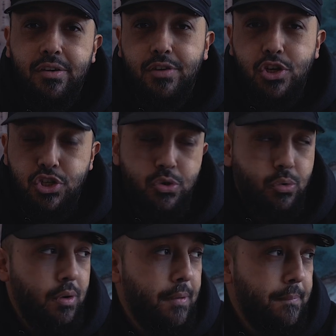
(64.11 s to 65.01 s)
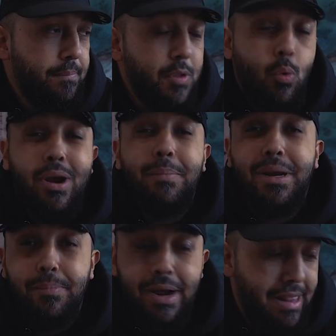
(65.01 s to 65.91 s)
of the shoot. What I
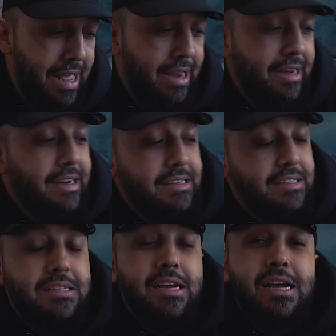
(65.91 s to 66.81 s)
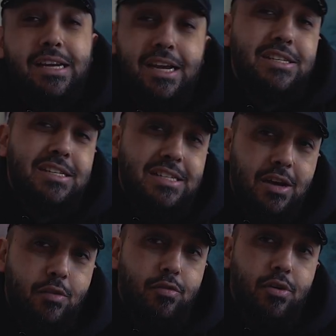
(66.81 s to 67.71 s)
mean by that is get
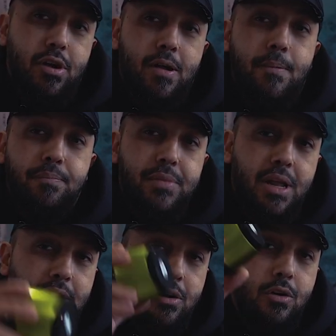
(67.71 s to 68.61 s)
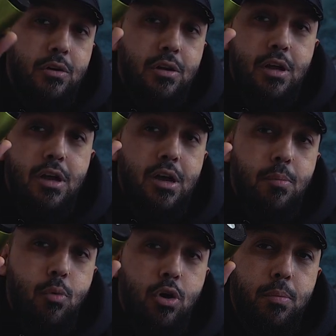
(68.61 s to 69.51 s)
yourself a little
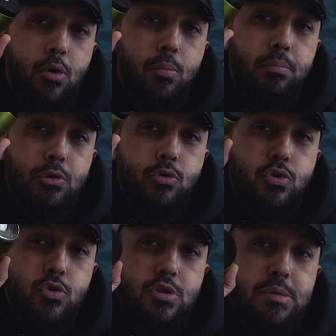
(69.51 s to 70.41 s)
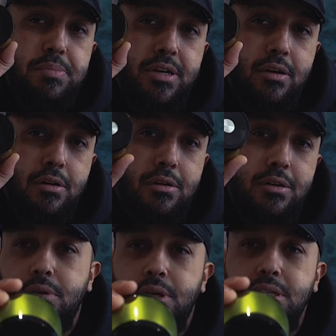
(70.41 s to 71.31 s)
portable Bluetooth speaker.
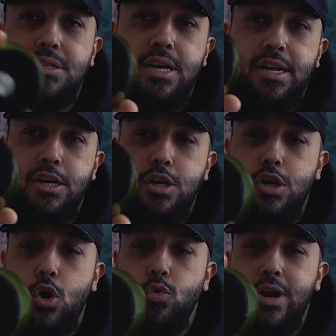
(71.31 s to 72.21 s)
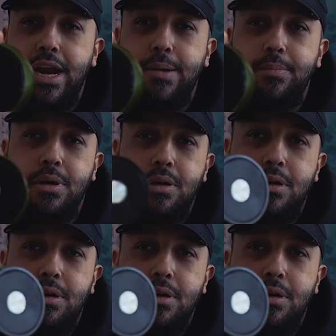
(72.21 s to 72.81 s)
This is a no-name